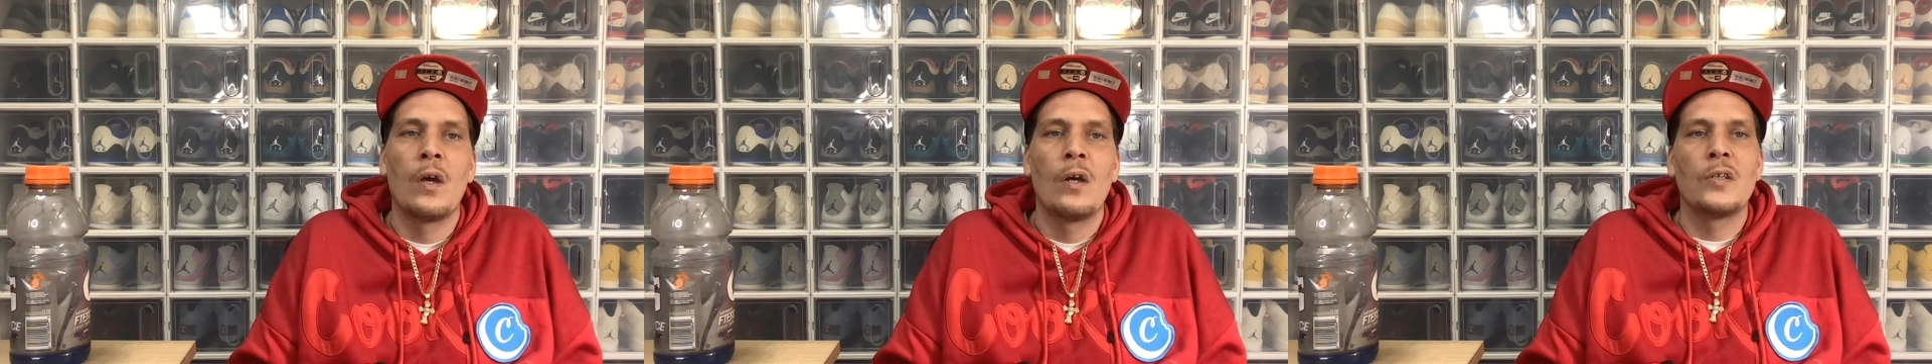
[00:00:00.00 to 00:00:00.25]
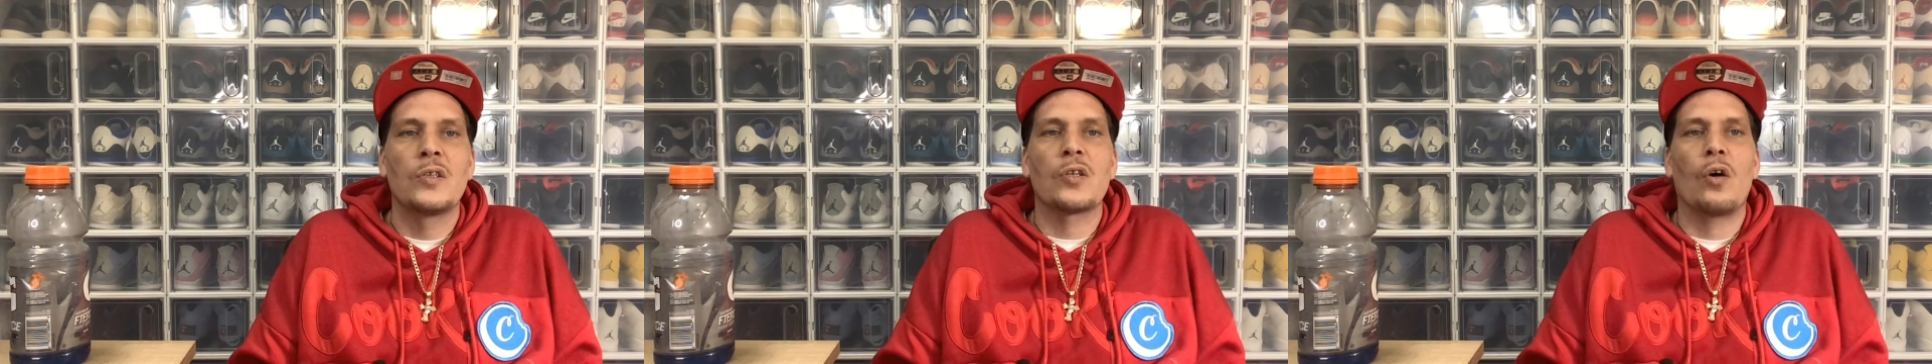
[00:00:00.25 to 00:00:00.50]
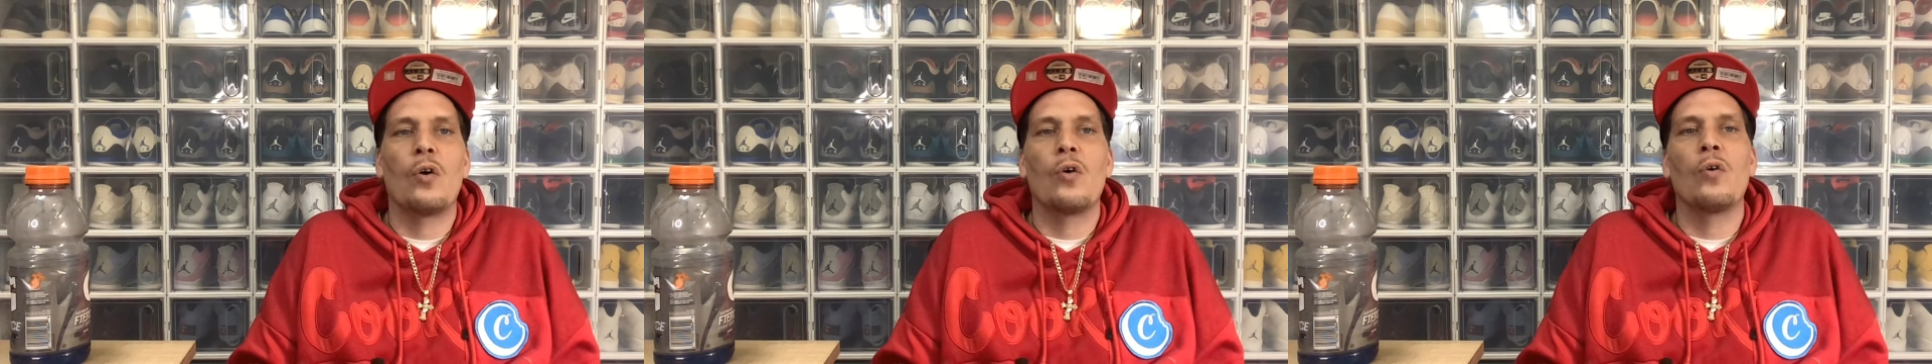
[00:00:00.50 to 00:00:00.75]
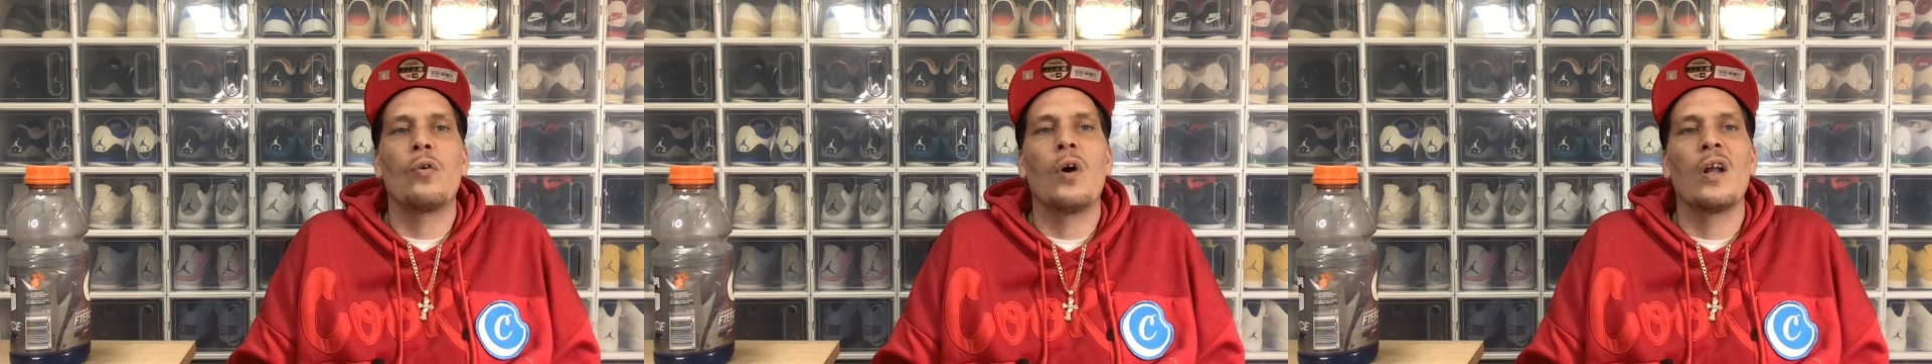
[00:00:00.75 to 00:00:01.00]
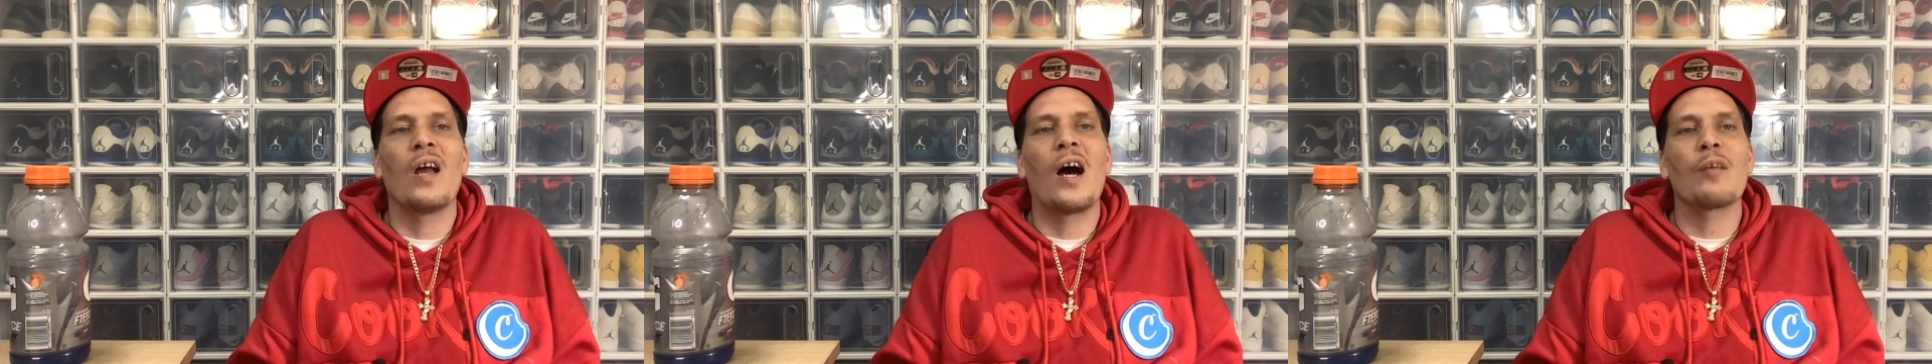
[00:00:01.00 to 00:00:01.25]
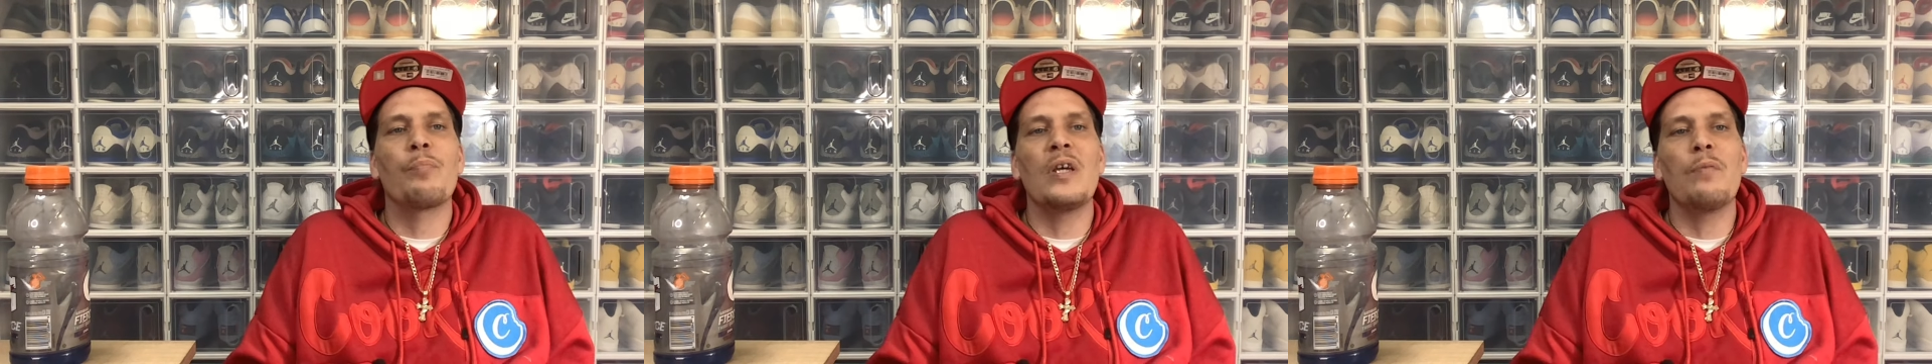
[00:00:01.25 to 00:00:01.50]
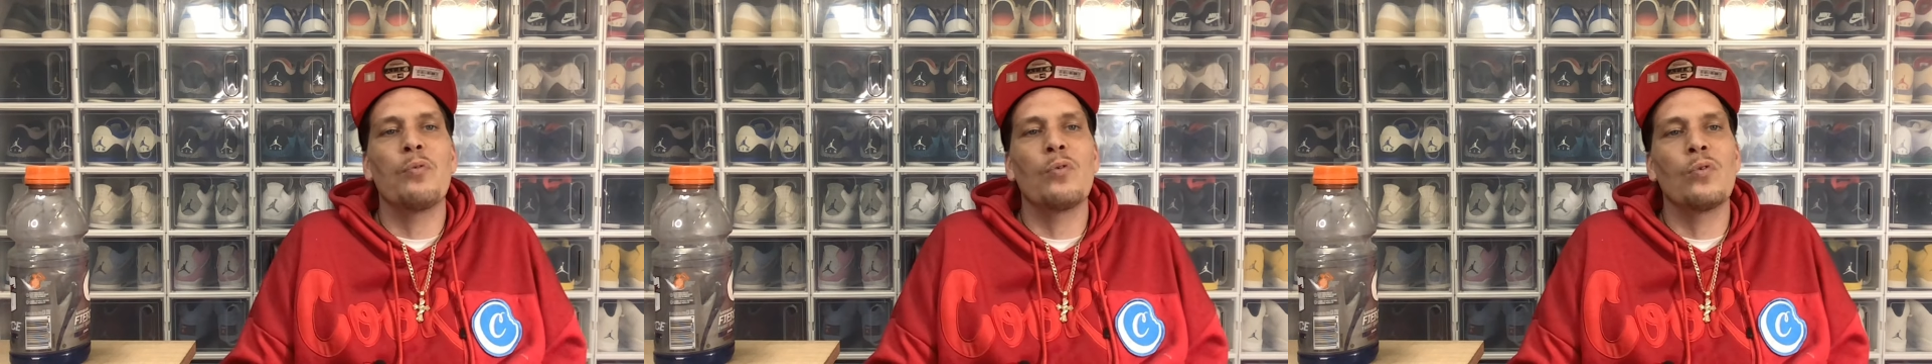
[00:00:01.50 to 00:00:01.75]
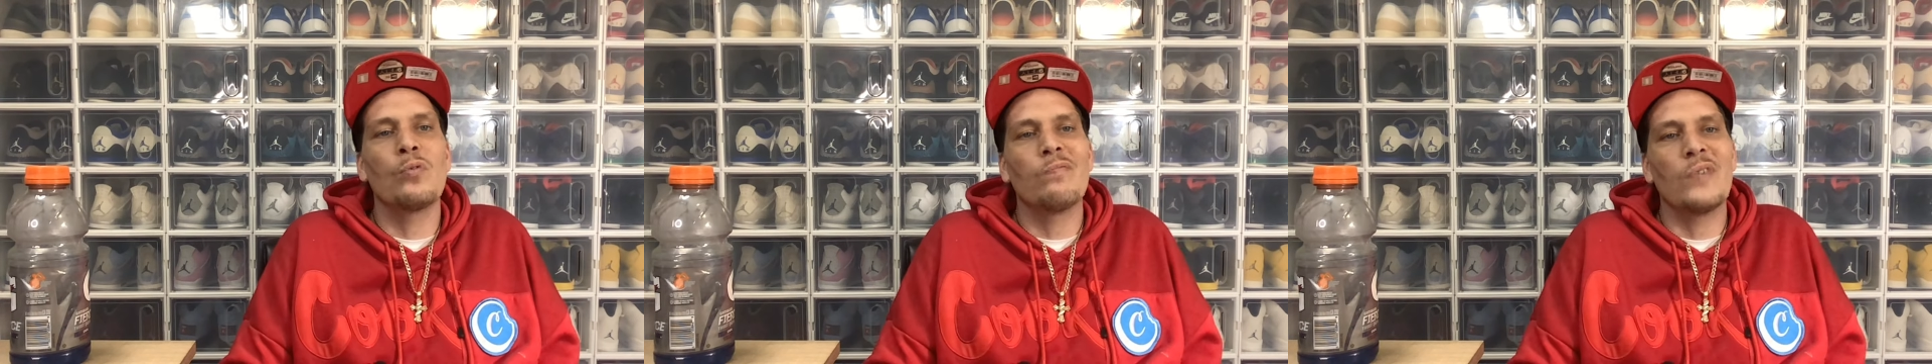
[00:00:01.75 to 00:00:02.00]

So a lot of people,